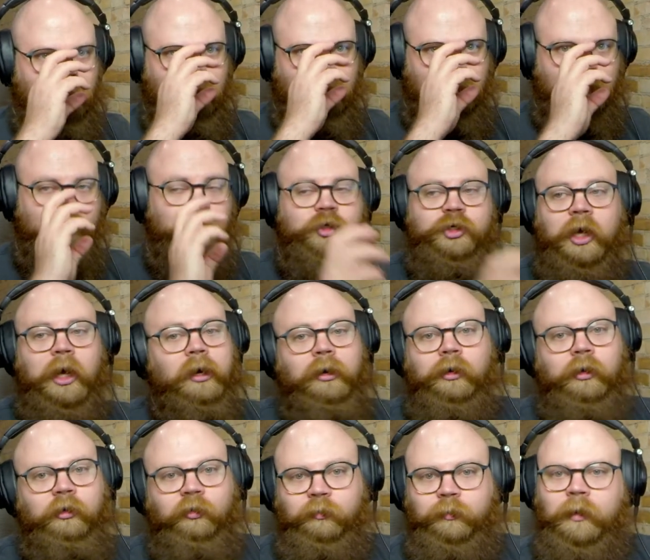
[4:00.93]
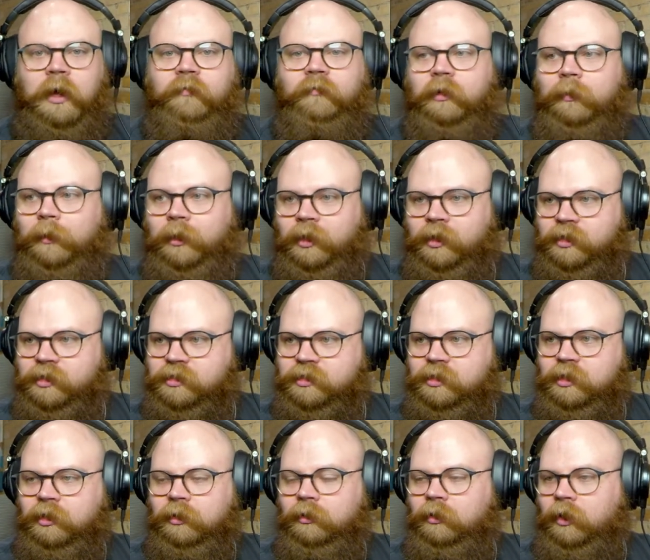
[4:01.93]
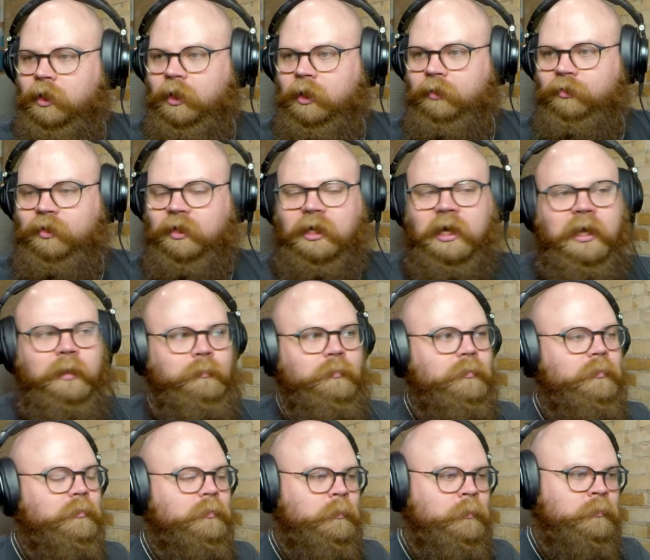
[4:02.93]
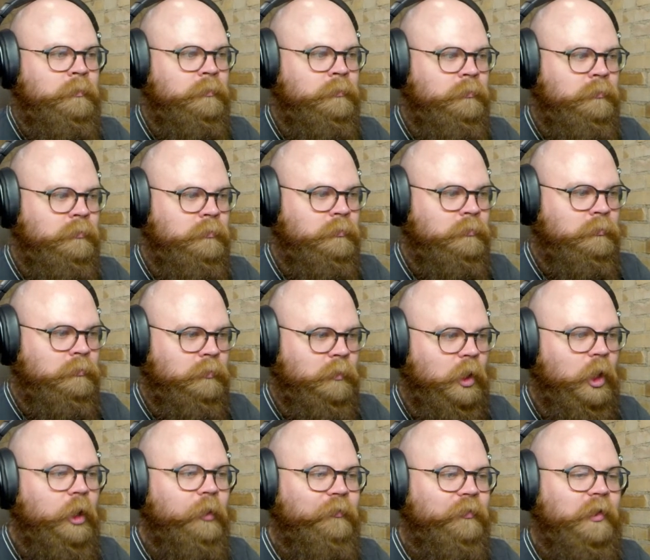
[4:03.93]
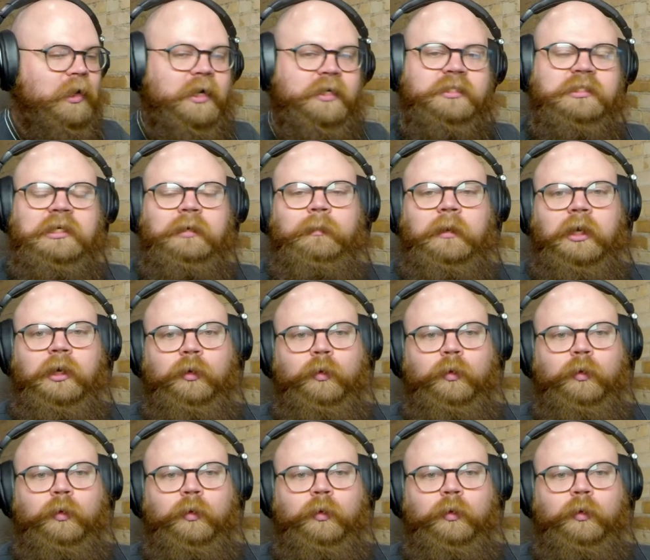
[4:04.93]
which I don't know if everyone has seen. I think I'm overestimate